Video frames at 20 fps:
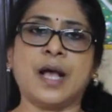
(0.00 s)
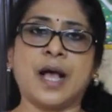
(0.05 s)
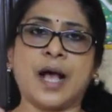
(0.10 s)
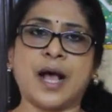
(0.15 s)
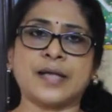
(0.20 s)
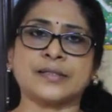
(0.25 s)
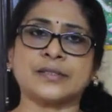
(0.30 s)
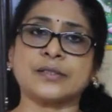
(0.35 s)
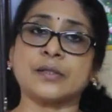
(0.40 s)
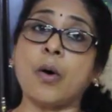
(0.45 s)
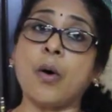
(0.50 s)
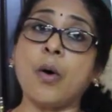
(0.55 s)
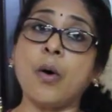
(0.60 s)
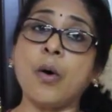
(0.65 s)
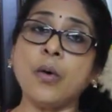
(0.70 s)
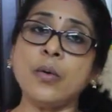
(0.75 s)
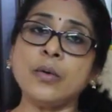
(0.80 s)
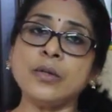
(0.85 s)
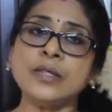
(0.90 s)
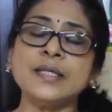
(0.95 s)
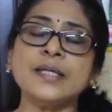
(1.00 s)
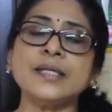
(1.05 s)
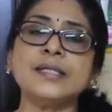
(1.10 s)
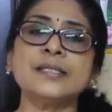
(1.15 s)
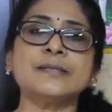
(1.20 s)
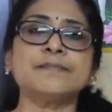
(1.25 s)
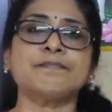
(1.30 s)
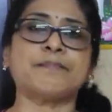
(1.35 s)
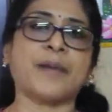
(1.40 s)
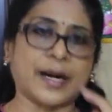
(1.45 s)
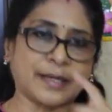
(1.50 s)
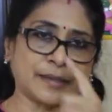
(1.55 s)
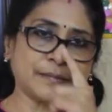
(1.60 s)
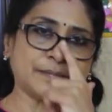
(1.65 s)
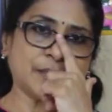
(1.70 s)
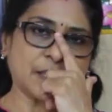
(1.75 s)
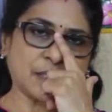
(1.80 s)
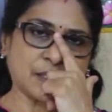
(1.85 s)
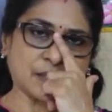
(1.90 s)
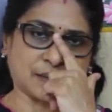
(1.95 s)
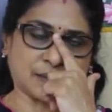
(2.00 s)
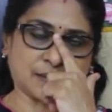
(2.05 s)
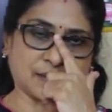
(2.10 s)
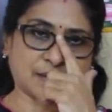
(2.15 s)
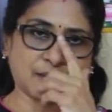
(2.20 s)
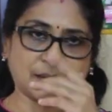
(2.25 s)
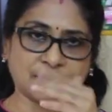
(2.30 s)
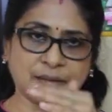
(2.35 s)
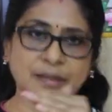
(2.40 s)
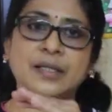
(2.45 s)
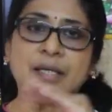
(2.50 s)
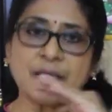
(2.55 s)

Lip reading: has all these parameters